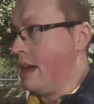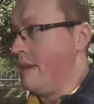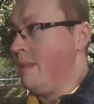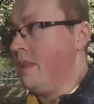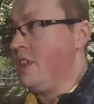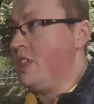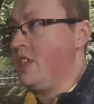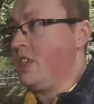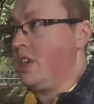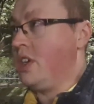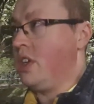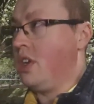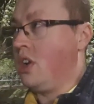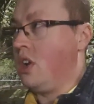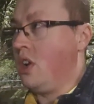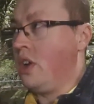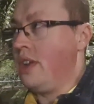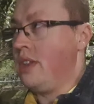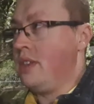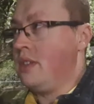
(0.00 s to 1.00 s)
I'm literally going to
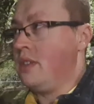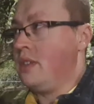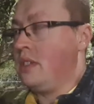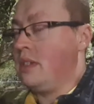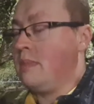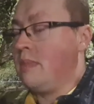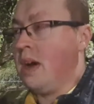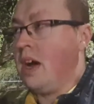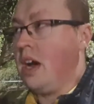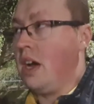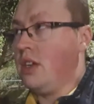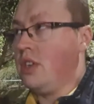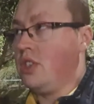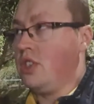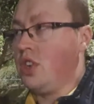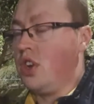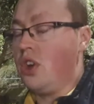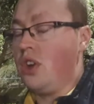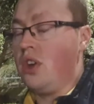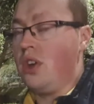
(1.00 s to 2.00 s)
go in smart
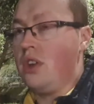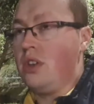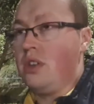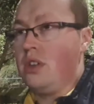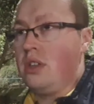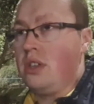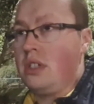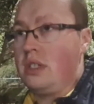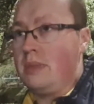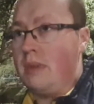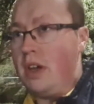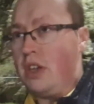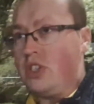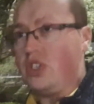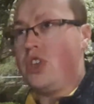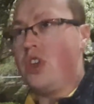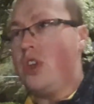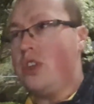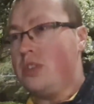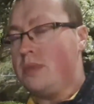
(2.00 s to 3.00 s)
shirt. Smart
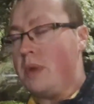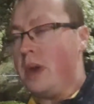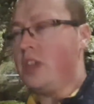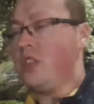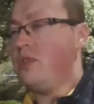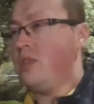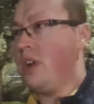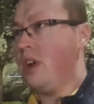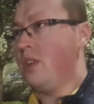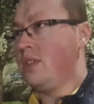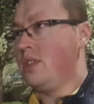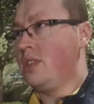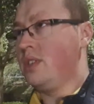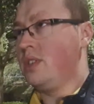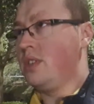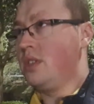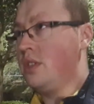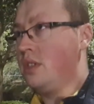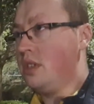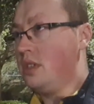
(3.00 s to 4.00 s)
shirt, smart
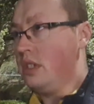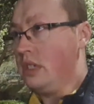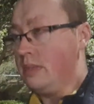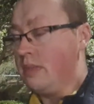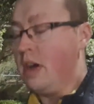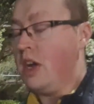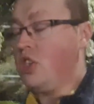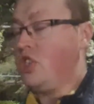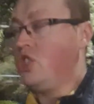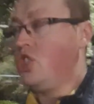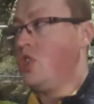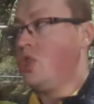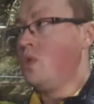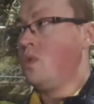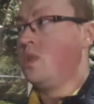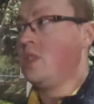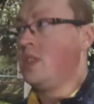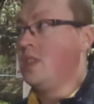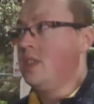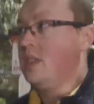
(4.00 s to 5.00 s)
trousers, smart
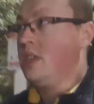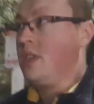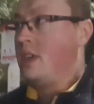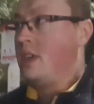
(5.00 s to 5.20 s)
shoes,